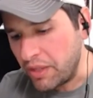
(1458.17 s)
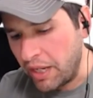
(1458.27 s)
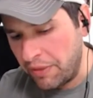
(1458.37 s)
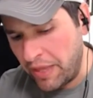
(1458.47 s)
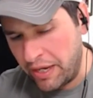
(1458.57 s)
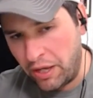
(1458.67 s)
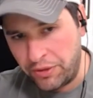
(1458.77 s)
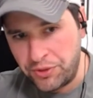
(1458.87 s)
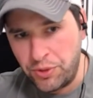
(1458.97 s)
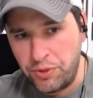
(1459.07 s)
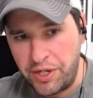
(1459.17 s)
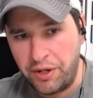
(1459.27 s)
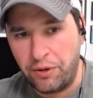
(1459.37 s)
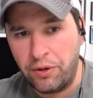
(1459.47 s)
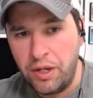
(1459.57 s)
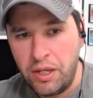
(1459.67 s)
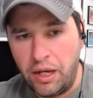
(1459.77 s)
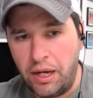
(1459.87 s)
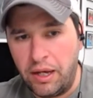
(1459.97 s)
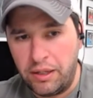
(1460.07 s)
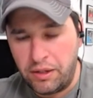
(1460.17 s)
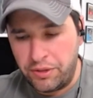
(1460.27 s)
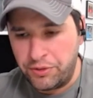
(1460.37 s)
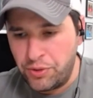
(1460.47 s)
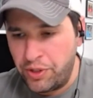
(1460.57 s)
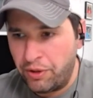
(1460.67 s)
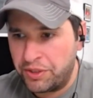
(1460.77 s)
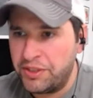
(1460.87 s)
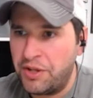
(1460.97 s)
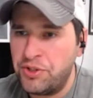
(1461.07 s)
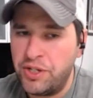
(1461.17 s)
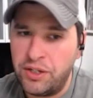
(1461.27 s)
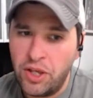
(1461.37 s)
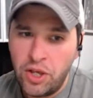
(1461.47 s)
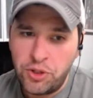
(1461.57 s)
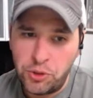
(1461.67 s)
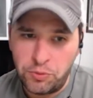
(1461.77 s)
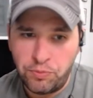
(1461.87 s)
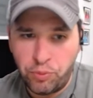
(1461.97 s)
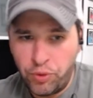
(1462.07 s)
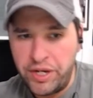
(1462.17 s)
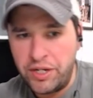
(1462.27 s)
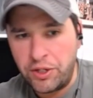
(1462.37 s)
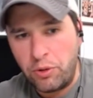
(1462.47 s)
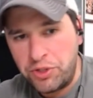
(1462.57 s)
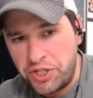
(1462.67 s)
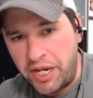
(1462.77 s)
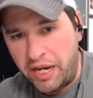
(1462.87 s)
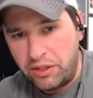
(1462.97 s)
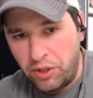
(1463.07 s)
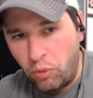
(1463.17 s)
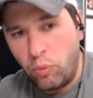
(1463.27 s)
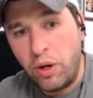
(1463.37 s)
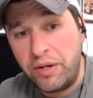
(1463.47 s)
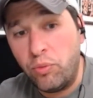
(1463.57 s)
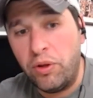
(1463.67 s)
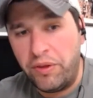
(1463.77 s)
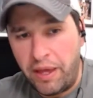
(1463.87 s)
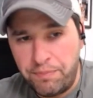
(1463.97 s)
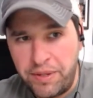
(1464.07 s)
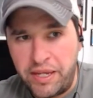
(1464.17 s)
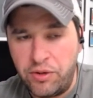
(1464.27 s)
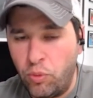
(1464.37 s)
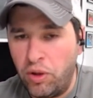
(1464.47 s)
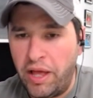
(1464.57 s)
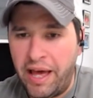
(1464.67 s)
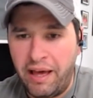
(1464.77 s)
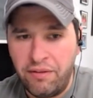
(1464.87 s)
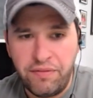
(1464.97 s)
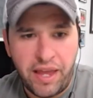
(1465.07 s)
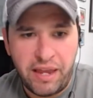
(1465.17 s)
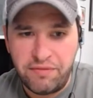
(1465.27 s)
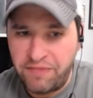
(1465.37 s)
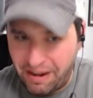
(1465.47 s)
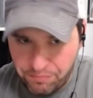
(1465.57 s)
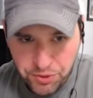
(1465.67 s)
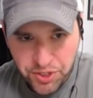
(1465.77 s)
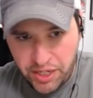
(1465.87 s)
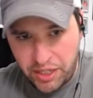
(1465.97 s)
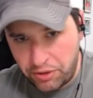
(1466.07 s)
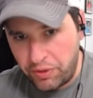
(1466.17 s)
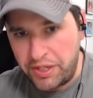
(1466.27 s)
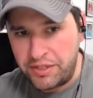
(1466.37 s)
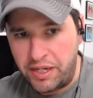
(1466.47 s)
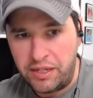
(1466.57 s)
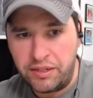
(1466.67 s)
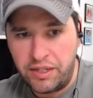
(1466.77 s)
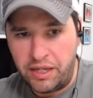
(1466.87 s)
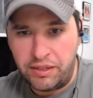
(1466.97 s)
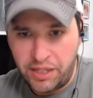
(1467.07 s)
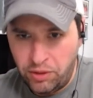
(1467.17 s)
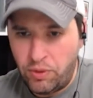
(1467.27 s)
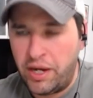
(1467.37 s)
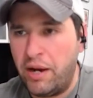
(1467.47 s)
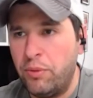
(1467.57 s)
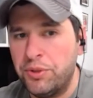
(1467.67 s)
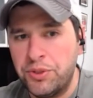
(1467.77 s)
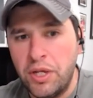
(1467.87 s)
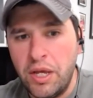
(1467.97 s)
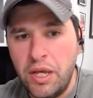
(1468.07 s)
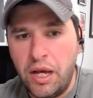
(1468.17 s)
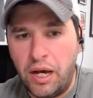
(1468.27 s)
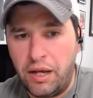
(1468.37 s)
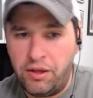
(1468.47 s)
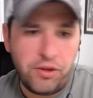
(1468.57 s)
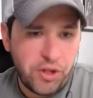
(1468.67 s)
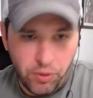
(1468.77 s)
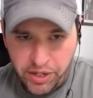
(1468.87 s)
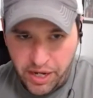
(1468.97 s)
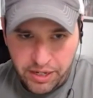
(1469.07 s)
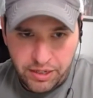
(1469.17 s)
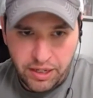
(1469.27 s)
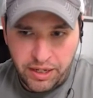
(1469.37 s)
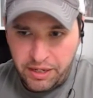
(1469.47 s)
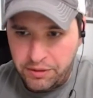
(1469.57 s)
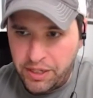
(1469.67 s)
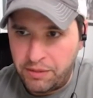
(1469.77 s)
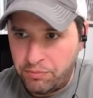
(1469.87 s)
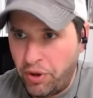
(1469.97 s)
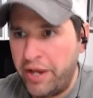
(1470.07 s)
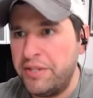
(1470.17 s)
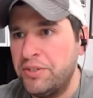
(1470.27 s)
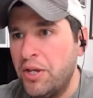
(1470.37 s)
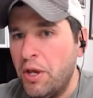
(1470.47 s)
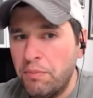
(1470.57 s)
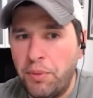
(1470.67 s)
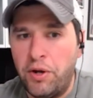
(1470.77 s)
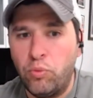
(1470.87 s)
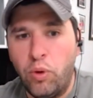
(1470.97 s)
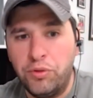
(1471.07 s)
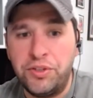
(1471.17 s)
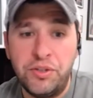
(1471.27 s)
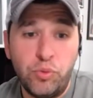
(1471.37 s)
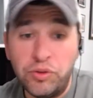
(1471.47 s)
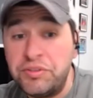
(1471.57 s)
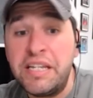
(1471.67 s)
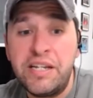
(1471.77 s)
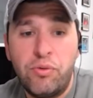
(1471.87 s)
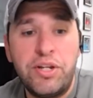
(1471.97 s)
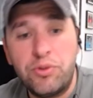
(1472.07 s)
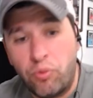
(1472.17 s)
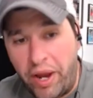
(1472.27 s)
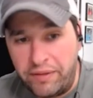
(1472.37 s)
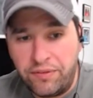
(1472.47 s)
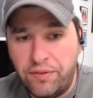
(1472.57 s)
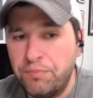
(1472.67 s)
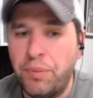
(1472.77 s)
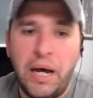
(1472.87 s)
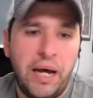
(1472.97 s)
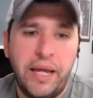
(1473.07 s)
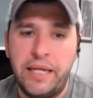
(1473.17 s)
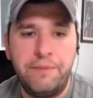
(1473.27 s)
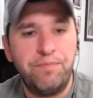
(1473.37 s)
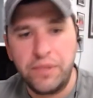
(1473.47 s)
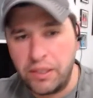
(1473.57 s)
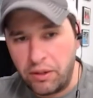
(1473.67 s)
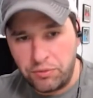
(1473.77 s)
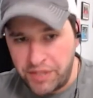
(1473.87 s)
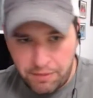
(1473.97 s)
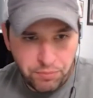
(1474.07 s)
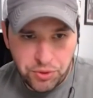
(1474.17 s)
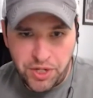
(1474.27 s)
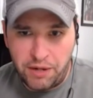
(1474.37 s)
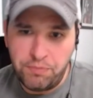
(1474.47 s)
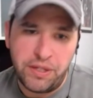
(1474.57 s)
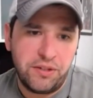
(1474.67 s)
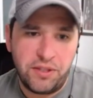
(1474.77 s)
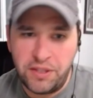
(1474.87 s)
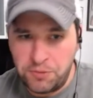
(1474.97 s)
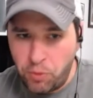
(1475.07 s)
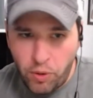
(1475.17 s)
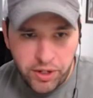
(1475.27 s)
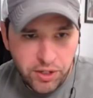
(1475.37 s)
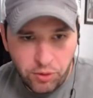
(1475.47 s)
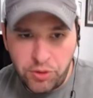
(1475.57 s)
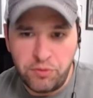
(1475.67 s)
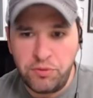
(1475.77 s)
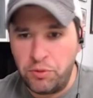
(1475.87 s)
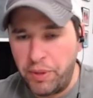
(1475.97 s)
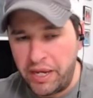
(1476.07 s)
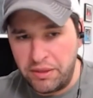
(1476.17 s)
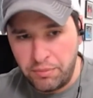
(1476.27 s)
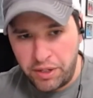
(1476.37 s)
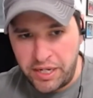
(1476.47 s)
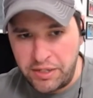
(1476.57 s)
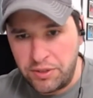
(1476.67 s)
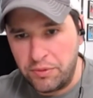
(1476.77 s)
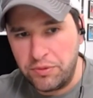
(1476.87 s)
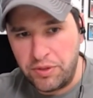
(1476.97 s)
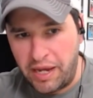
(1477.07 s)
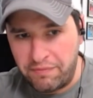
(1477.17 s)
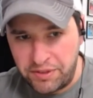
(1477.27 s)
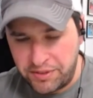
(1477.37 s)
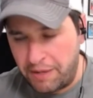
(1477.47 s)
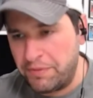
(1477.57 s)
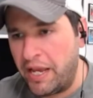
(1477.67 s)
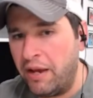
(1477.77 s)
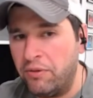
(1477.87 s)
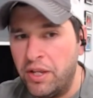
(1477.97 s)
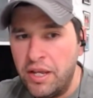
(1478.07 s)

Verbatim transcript: And then on the two year, uh, on the two year extension, you pre negotiate, you know, what it will that be? You will have a 5% increase in, in kilowatt hours, uh, you know, in, uh, in, in price, but will de- will decrease rent by you know 10% because at this point you know you've you paid the money to to have the step down